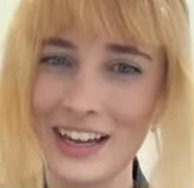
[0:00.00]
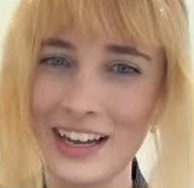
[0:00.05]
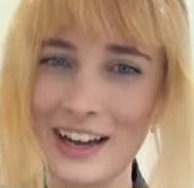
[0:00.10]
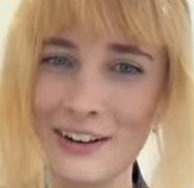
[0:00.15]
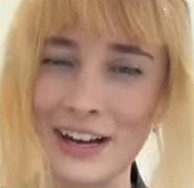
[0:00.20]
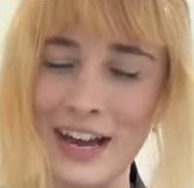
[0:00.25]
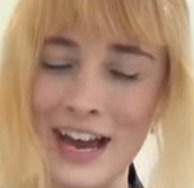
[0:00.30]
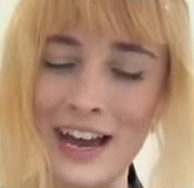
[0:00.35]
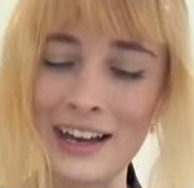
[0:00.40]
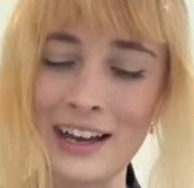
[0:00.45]

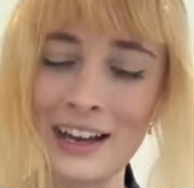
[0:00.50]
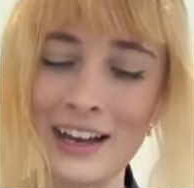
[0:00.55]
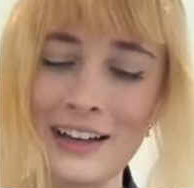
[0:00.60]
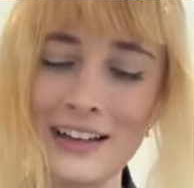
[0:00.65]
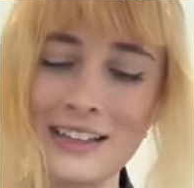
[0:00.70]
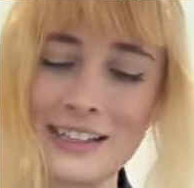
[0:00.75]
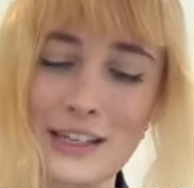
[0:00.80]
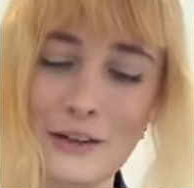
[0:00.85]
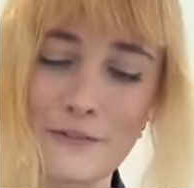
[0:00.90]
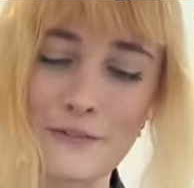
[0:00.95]
okay,
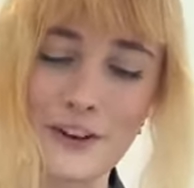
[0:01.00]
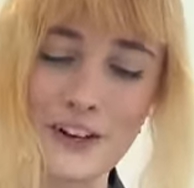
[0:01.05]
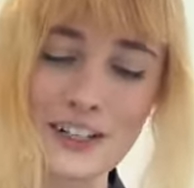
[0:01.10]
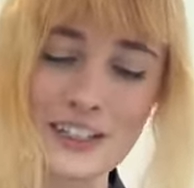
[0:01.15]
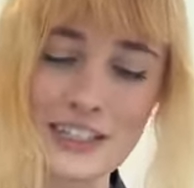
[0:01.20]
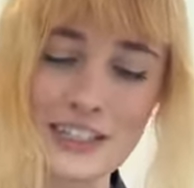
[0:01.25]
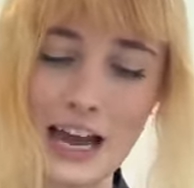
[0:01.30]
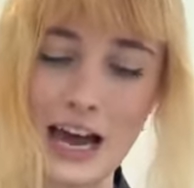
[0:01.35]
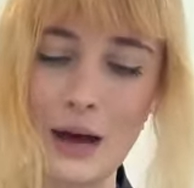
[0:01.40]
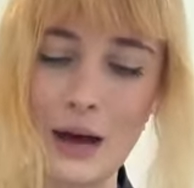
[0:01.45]
so
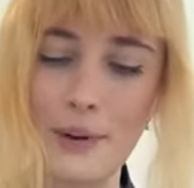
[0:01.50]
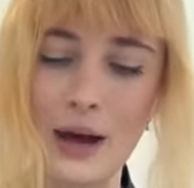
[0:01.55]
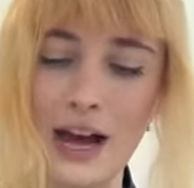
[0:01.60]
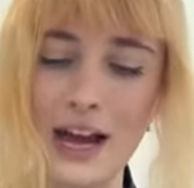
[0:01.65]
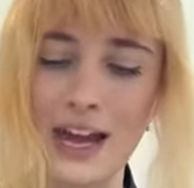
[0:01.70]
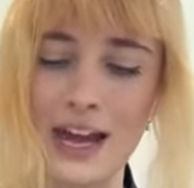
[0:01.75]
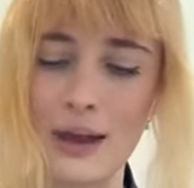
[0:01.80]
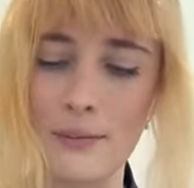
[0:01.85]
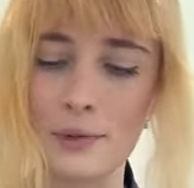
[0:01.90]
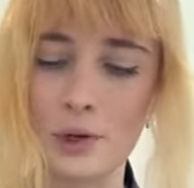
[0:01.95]
first up,
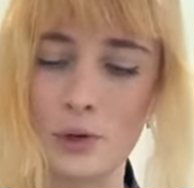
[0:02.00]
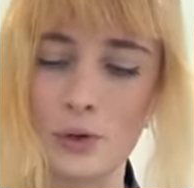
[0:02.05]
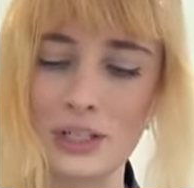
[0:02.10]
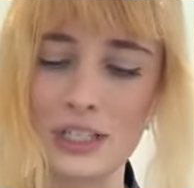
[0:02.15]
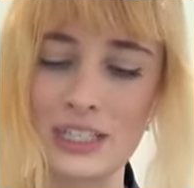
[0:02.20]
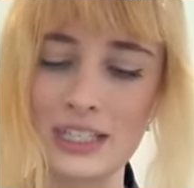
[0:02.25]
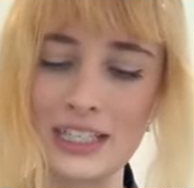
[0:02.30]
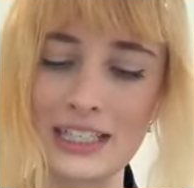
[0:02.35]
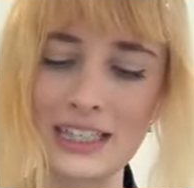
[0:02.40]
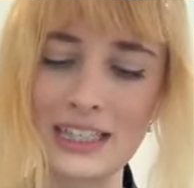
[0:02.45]
I am
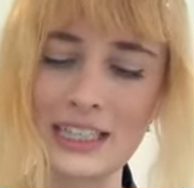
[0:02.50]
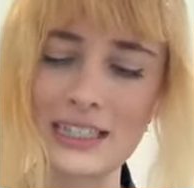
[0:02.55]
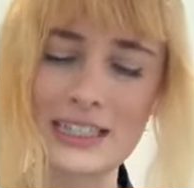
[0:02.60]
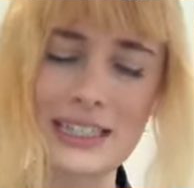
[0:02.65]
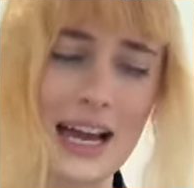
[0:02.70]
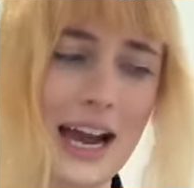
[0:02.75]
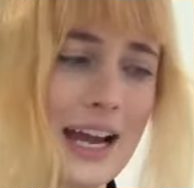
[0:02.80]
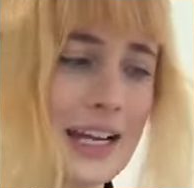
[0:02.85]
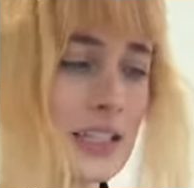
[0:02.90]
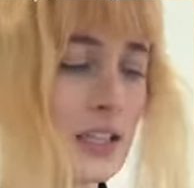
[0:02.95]
going to get the
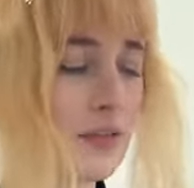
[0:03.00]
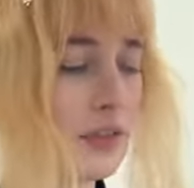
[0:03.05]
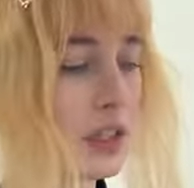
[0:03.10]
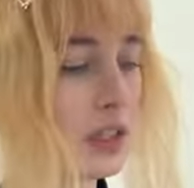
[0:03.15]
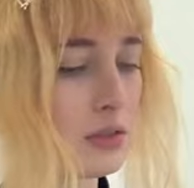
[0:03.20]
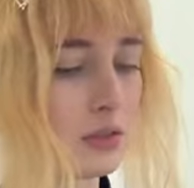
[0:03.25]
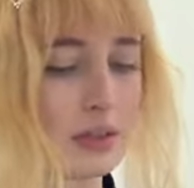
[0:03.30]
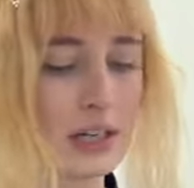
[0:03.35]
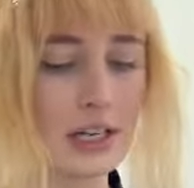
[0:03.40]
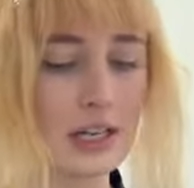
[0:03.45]
size of
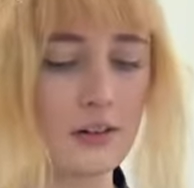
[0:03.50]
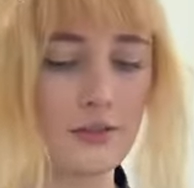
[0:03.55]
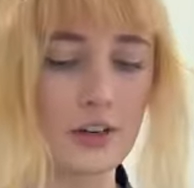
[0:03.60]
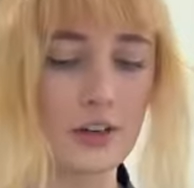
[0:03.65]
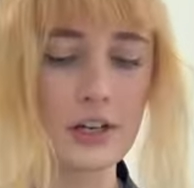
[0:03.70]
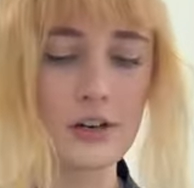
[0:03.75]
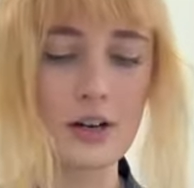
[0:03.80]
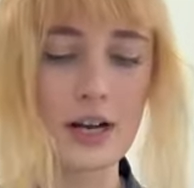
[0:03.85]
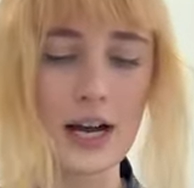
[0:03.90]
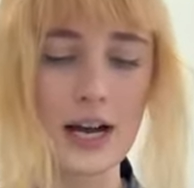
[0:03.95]
this ring
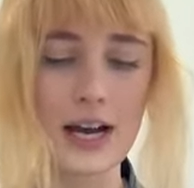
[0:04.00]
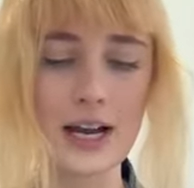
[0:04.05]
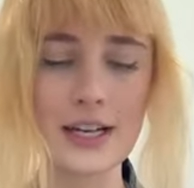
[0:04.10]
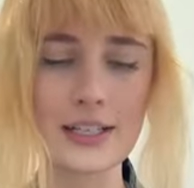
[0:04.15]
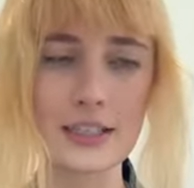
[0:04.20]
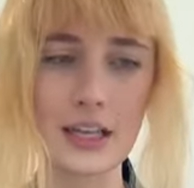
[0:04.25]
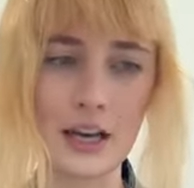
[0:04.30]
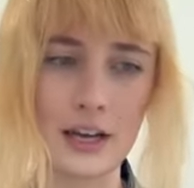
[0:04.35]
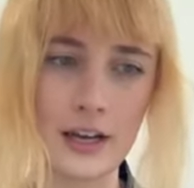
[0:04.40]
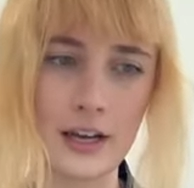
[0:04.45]
for you
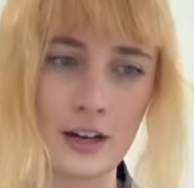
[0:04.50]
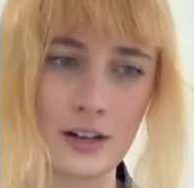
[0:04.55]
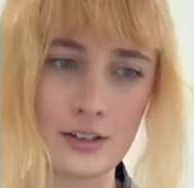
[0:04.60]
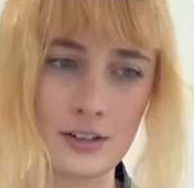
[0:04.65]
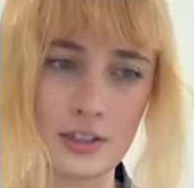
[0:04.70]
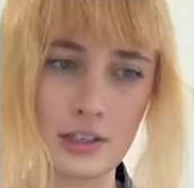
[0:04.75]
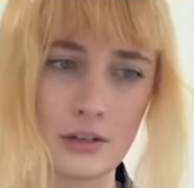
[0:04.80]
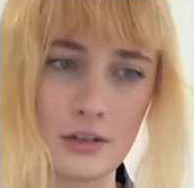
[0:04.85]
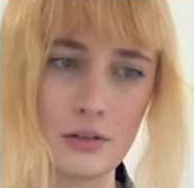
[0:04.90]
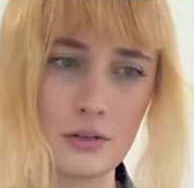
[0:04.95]
guys. I
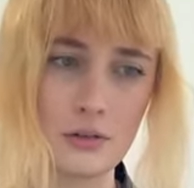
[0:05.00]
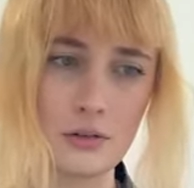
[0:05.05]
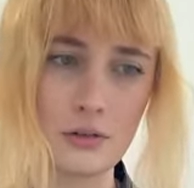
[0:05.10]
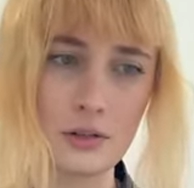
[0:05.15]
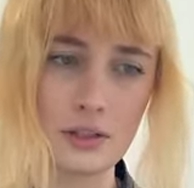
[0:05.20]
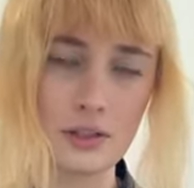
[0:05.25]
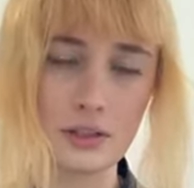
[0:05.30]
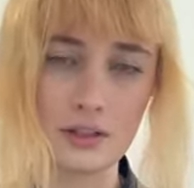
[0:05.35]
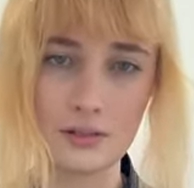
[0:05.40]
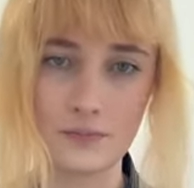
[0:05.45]

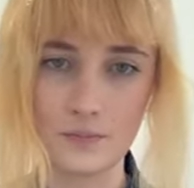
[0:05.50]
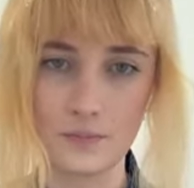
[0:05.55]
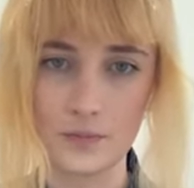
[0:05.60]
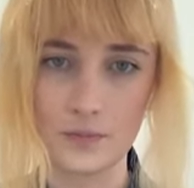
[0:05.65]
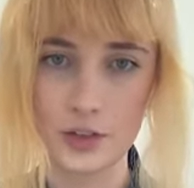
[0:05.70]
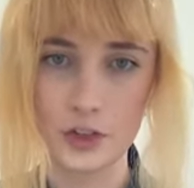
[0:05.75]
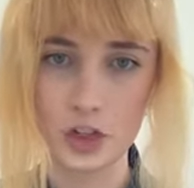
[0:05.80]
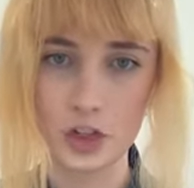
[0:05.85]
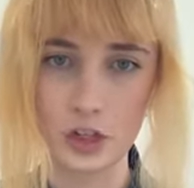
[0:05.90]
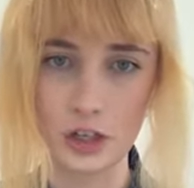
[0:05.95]
also
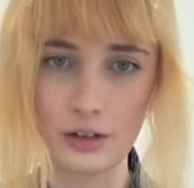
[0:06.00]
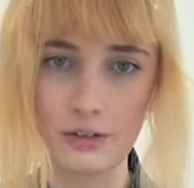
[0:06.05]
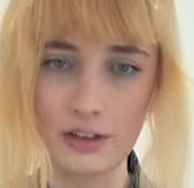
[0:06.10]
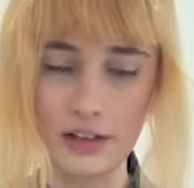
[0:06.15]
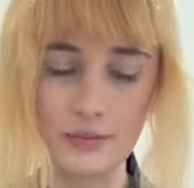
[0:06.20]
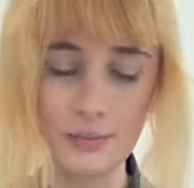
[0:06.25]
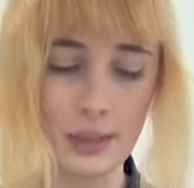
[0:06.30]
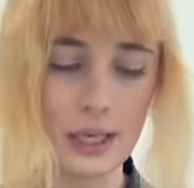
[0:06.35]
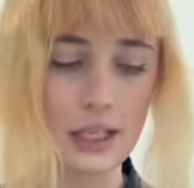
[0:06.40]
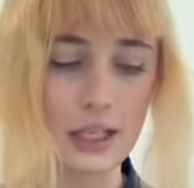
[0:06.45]
should
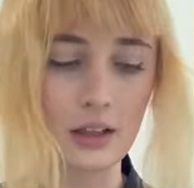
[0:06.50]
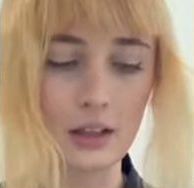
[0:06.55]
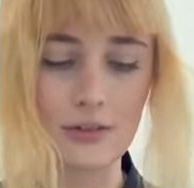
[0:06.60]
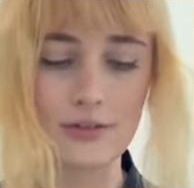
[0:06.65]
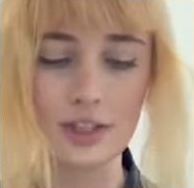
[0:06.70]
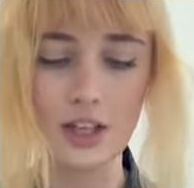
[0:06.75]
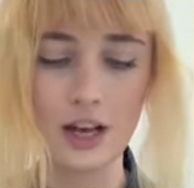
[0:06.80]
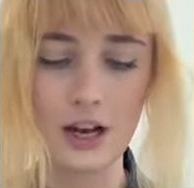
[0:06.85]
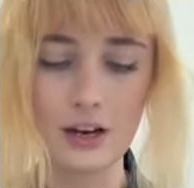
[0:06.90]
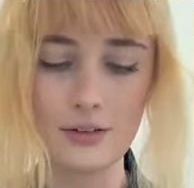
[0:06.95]
have kept my
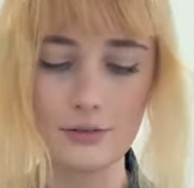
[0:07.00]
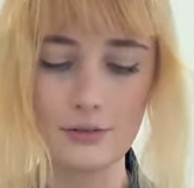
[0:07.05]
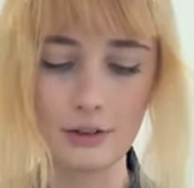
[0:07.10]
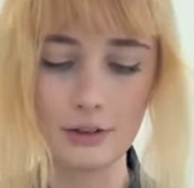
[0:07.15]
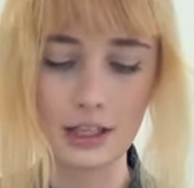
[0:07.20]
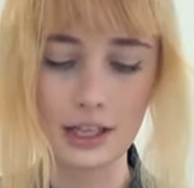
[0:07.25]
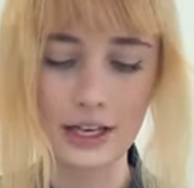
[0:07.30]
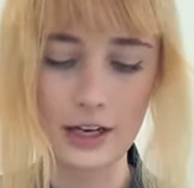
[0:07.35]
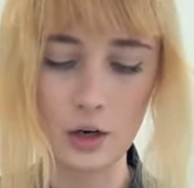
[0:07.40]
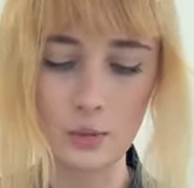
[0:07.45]
gloves off
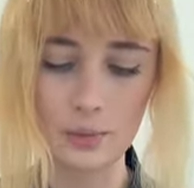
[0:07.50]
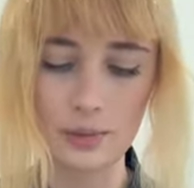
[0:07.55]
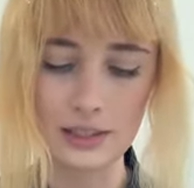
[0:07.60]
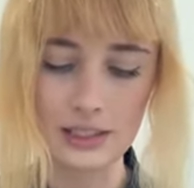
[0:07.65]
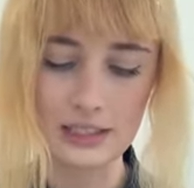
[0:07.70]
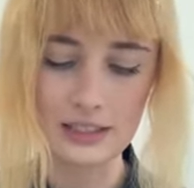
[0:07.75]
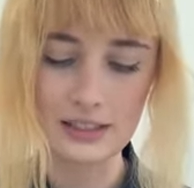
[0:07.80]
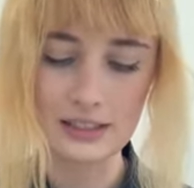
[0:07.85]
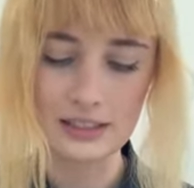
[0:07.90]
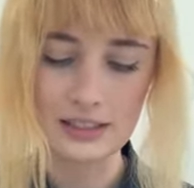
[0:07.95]
while I open
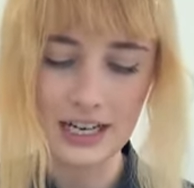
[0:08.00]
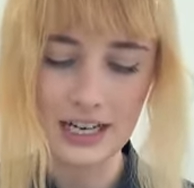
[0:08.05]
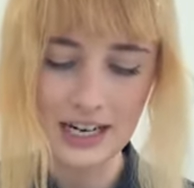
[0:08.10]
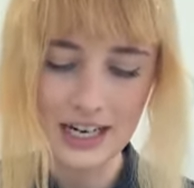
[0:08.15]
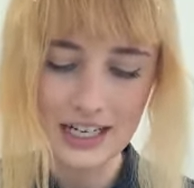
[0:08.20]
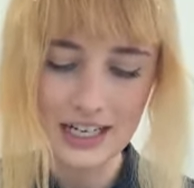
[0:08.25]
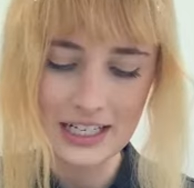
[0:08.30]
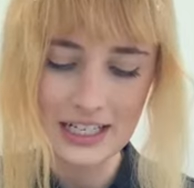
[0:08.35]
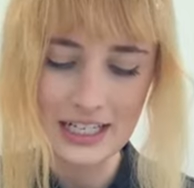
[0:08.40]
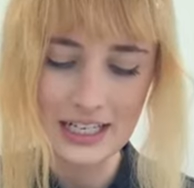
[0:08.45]
these
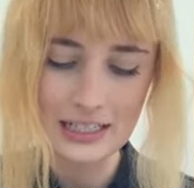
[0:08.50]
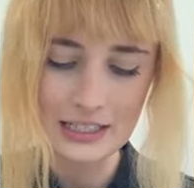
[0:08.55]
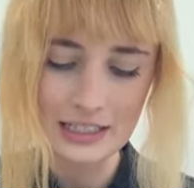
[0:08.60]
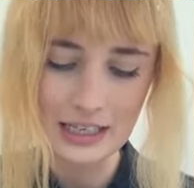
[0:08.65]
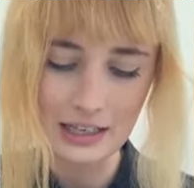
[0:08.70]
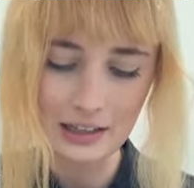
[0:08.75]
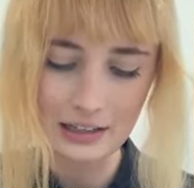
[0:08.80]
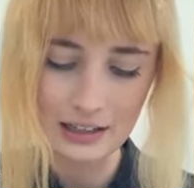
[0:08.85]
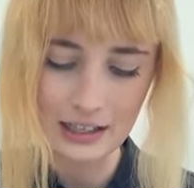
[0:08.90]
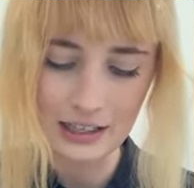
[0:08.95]
tiny,
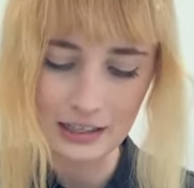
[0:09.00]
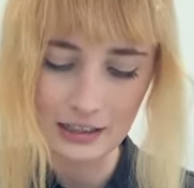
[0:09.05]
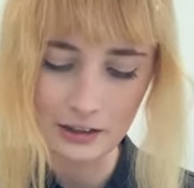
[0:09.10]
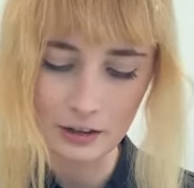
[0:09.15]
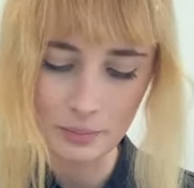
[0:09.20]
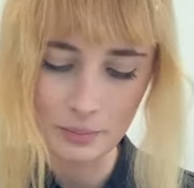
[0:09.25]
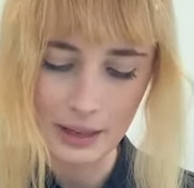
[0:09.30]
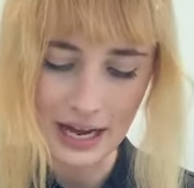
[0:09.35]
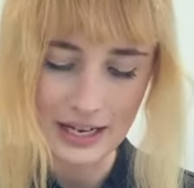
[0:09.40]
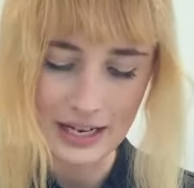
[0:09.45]
delicate
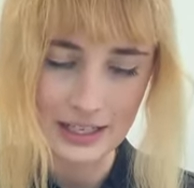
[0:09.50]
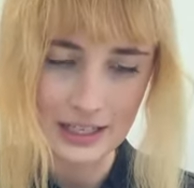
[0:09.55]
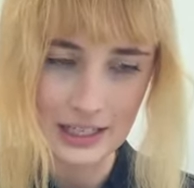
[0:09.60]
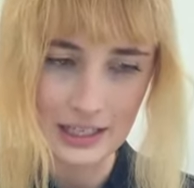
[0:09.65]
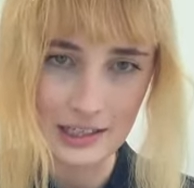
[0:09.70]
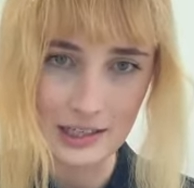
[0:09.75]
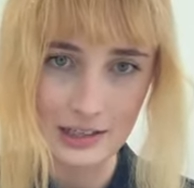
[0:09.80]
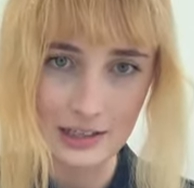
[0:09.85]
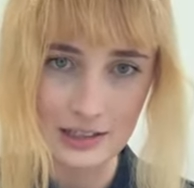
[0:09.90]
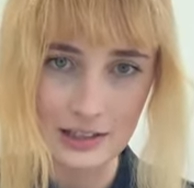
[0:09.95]
little
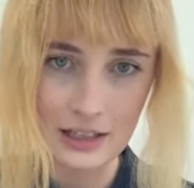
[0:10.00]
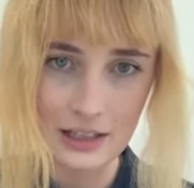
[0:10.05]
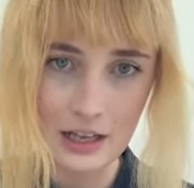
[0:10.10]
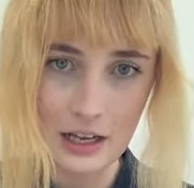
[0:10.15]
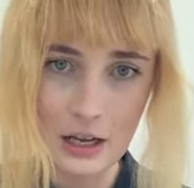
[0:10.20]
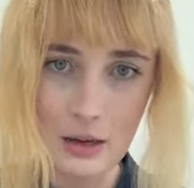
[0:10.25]
baggies.